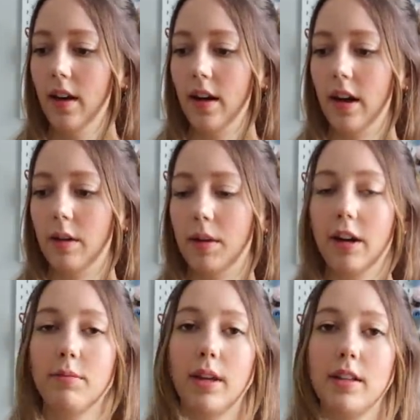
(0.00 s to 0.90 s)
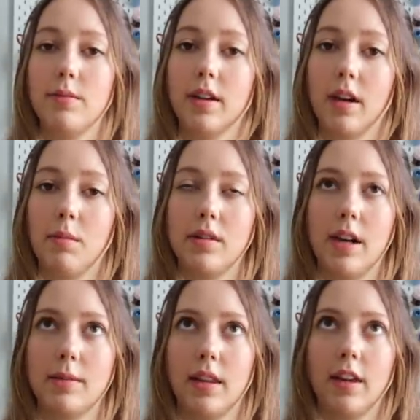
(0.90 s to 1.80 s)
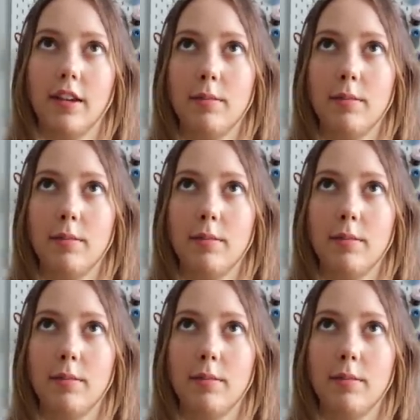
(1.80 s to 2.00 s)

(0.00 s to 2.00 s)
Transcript: Um, and I've made this one a couple times. I think I've